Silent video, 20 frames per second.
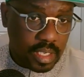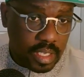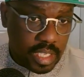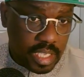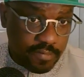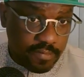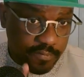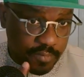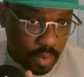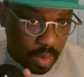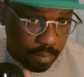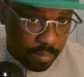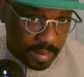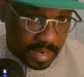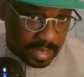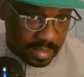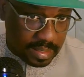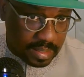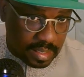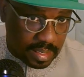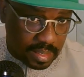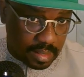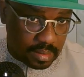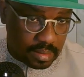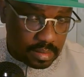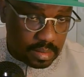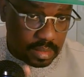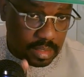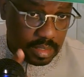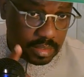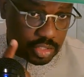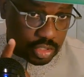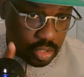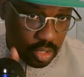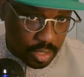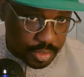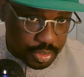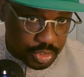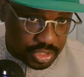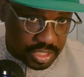If your partner is
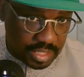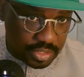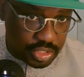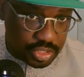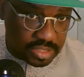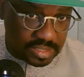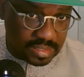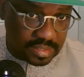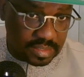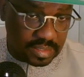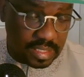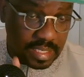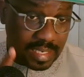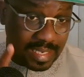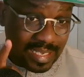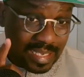conscientious,